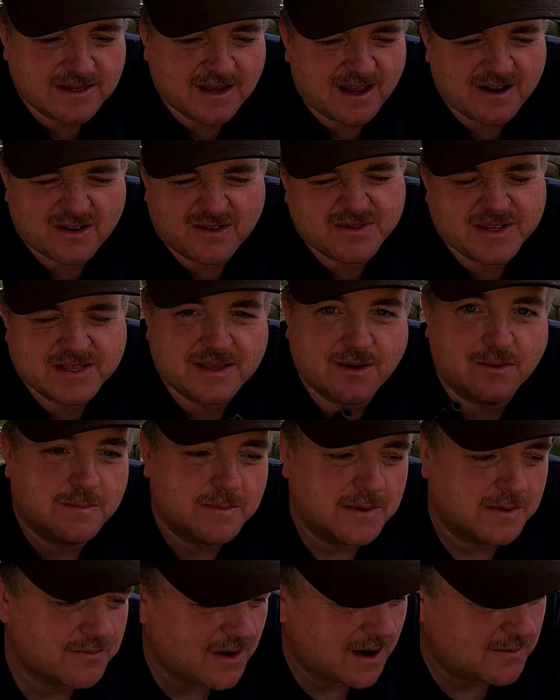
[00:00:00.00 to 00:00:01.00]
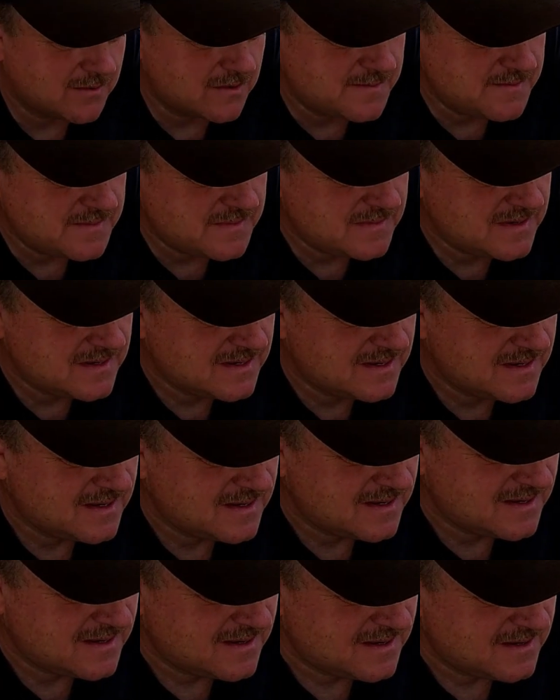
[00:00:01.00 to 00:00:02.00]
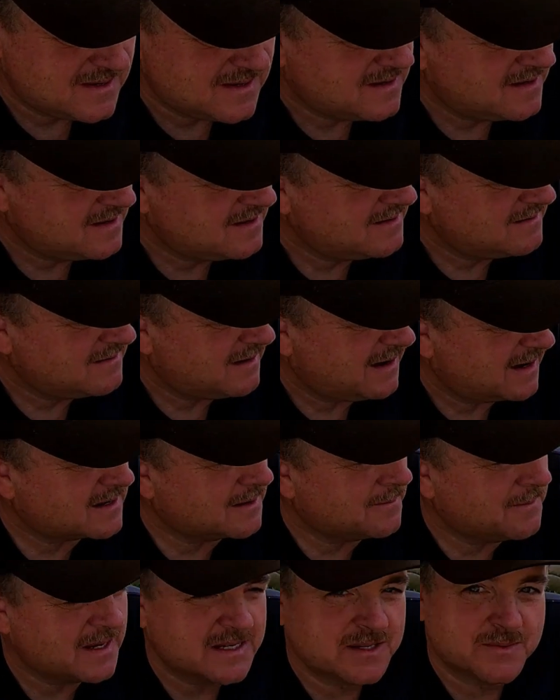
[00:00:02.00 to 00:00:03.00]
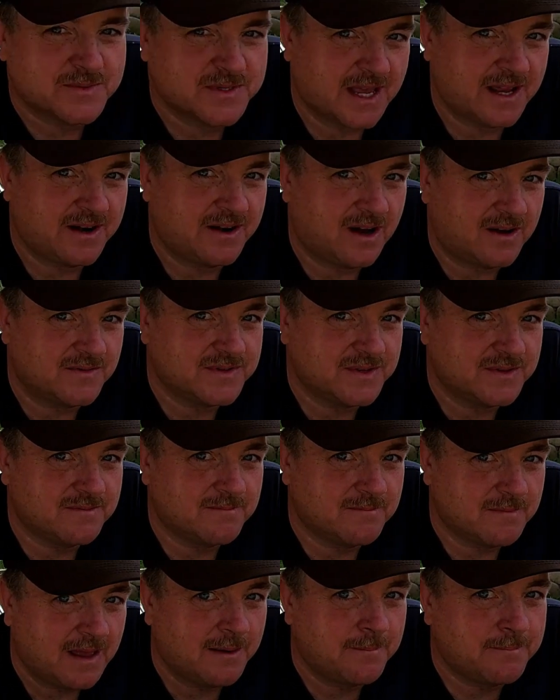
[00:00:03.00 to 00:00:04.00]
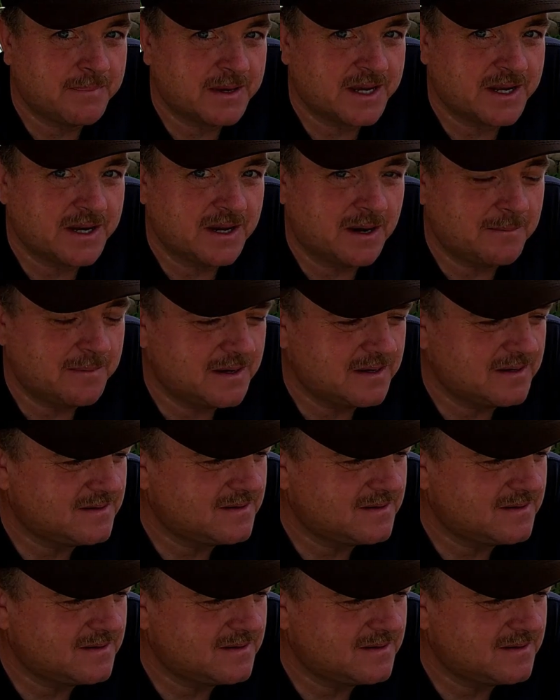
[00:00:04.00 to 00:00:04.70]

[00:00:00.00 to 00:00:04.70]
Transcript: I don't think that would be a problem. I can make some standoffs and pick it up.